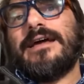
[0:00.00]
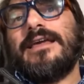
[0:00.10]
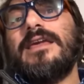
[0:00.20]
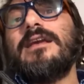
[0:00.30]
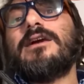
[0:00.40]

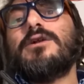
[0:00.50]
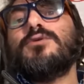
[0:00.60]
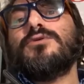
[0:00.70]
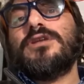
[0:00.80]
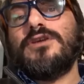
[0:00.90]

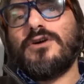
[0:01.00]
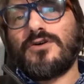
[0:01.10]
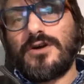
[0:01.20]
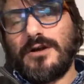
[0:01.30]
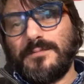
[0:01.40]
include in
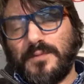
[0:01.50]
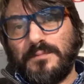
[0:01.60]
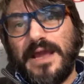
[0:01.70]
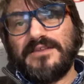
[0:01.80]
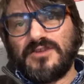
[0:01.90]
your
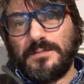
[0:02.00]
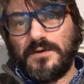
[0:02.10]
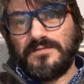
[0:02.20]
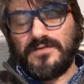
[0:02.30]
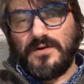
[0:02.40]
entry
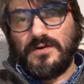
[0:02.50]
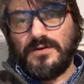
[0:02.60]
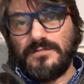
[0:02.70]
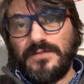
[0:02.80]
portfolio.